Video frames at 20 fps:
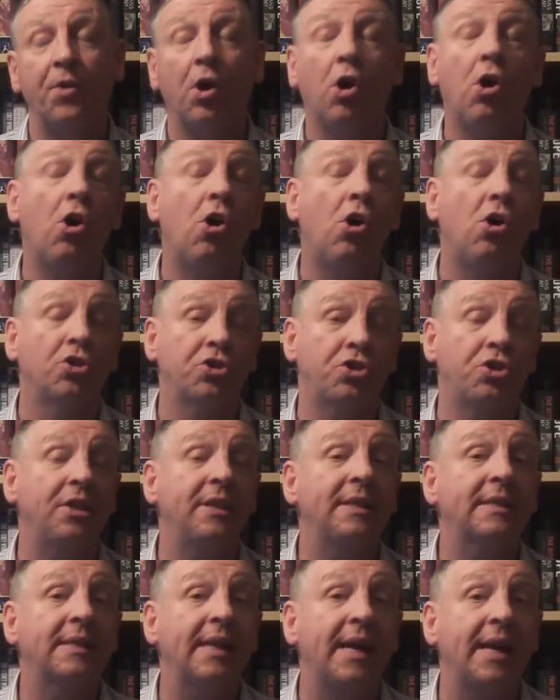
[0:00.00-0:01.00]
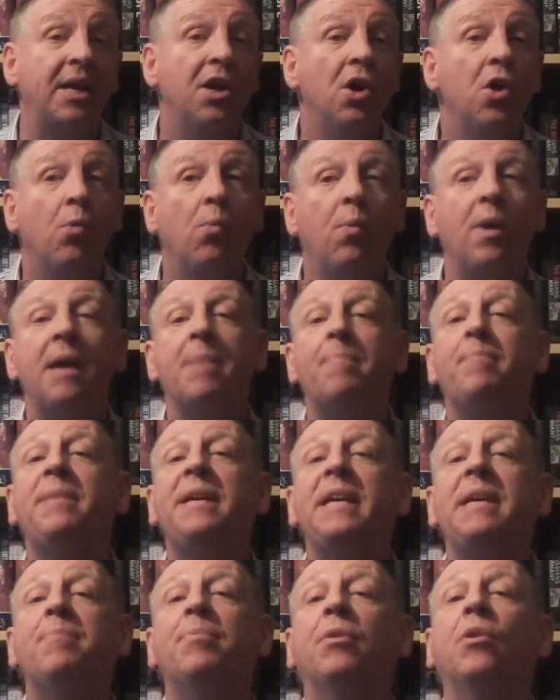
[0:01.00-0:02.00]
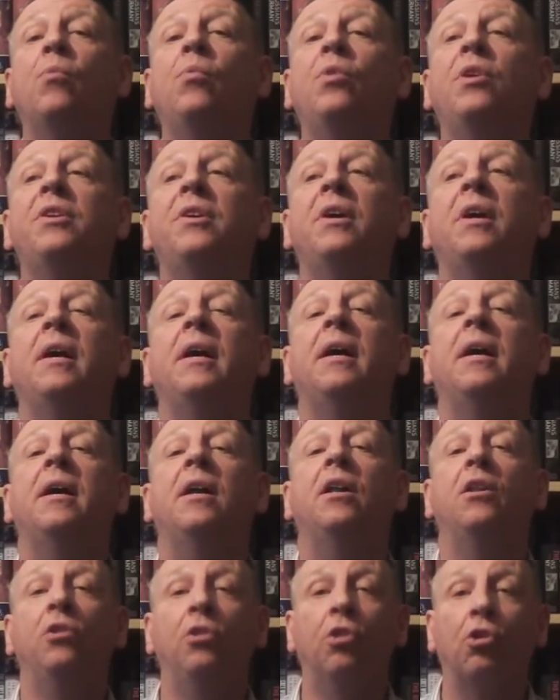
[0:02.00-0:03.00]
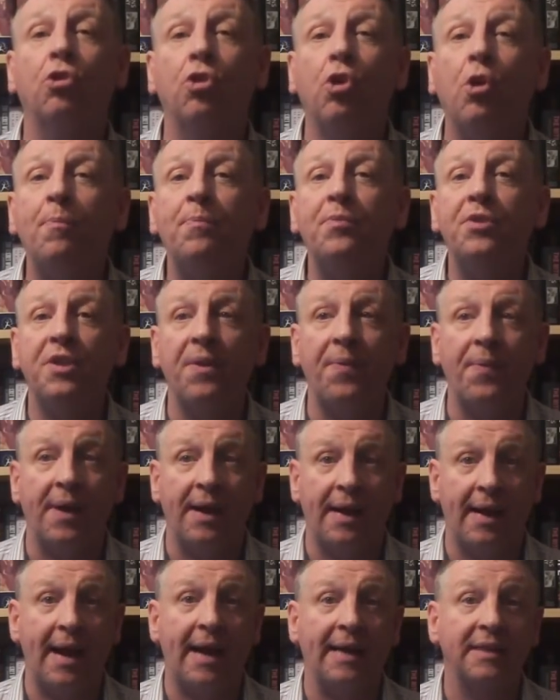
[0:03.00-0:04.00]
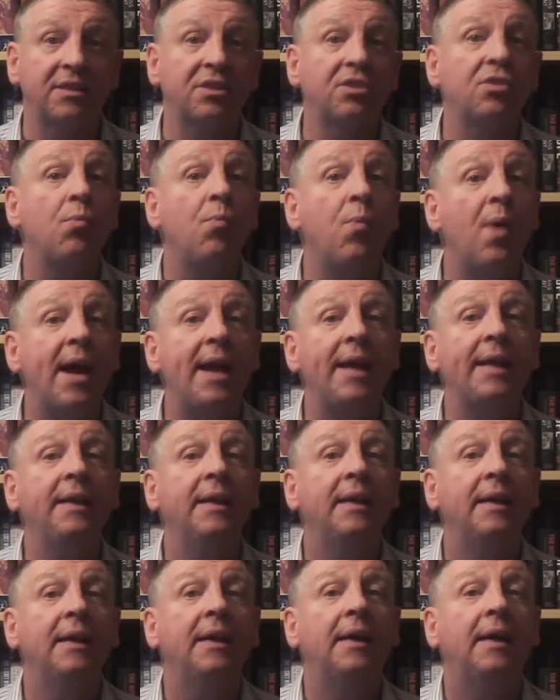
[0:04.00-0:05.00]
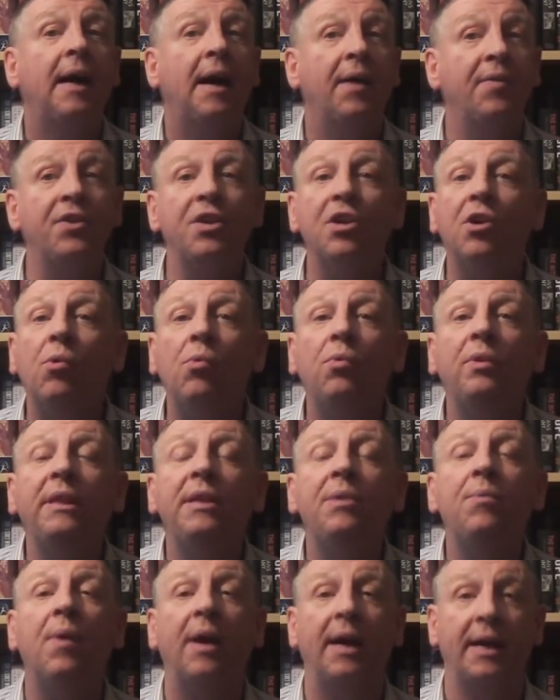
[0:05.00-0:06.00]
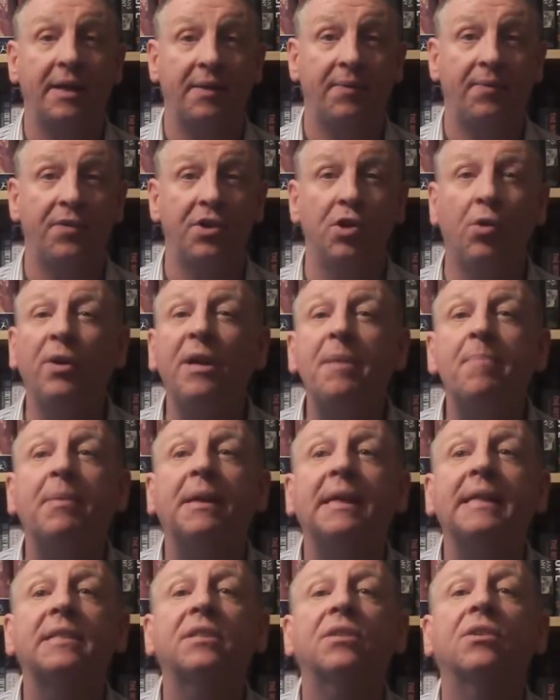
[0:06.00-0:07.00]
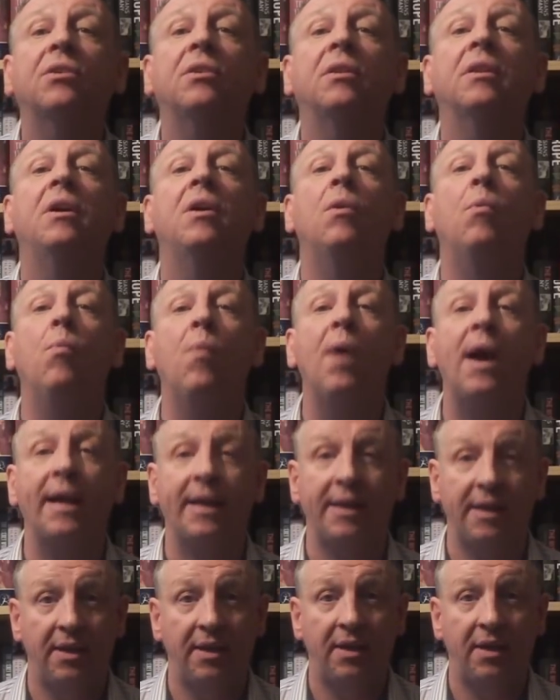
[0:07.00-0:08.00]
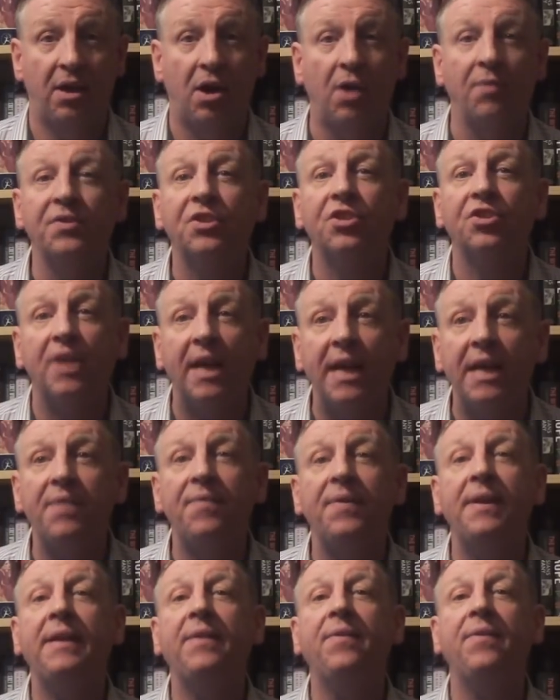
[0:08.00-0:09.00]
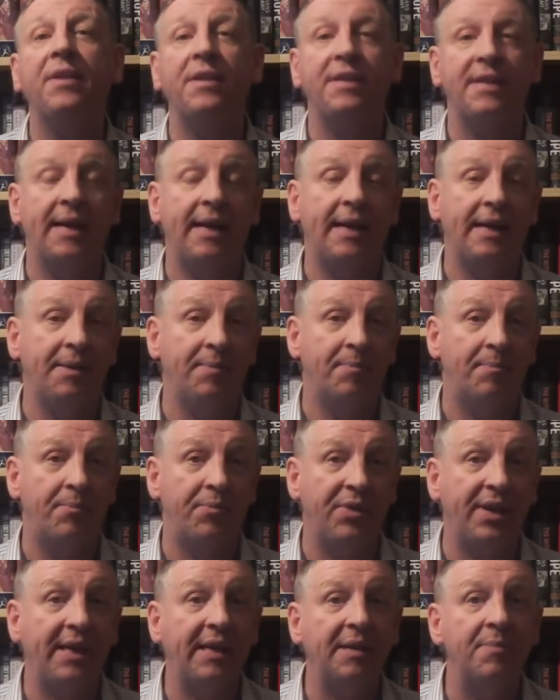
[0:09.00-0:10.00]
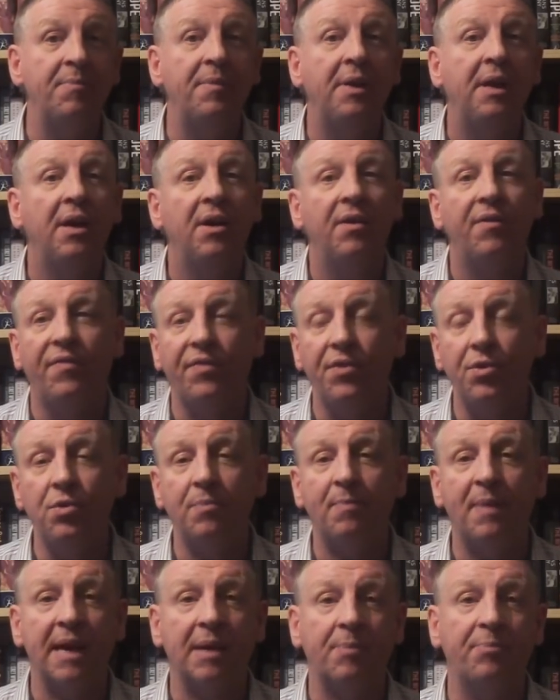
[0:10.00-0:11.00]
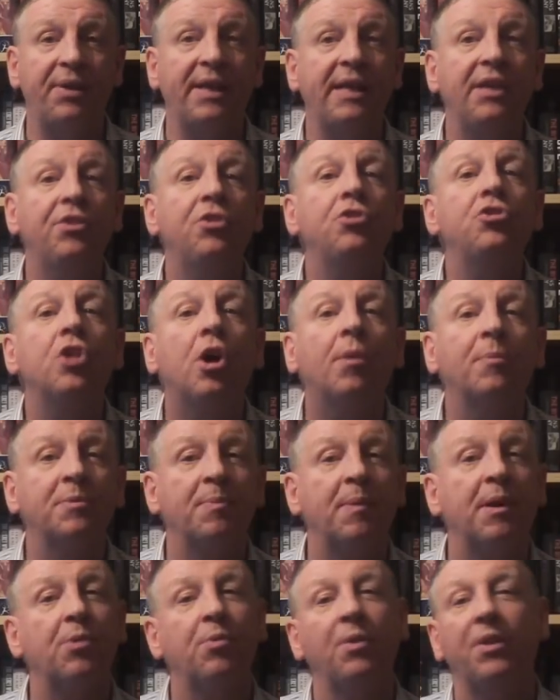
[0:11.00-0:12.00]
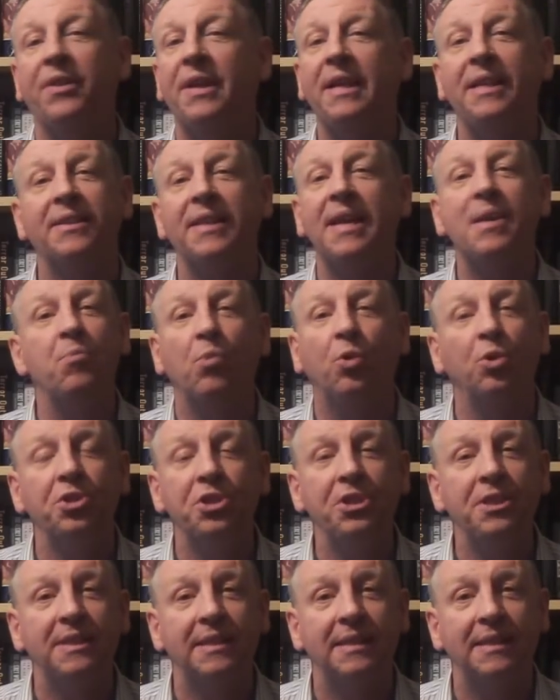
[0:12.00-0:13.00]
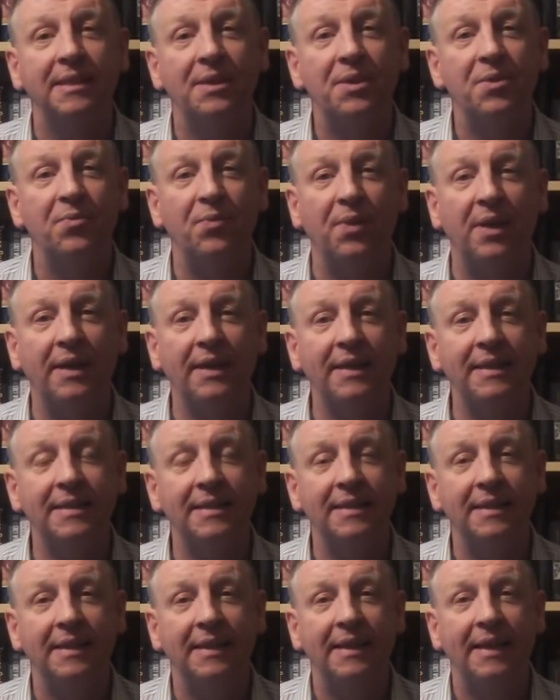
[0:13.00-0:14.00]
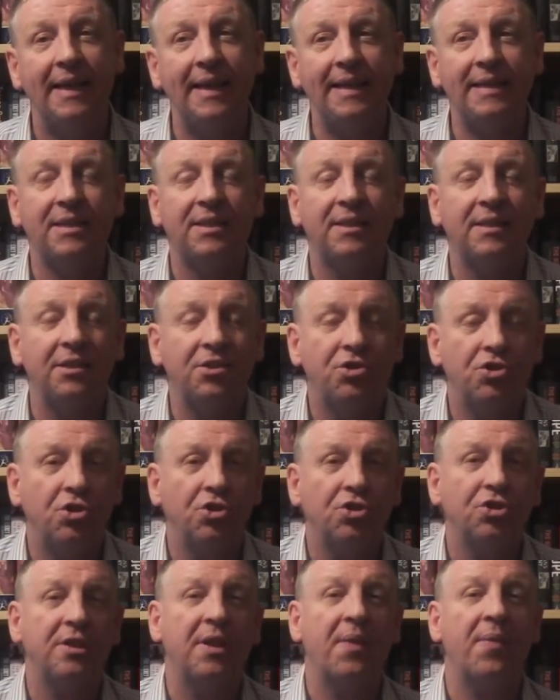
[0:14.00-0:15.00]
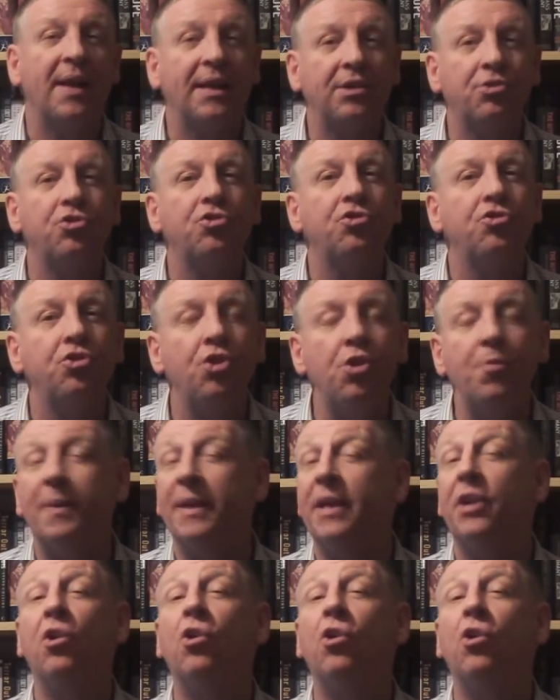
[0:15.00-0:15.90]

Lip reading: Or should I say, where people would look up to that as the way and the only way, the only political way of saving the day, bringing food back, bringing the jobs back. Well, they wouldn't, right? It's just that stupid.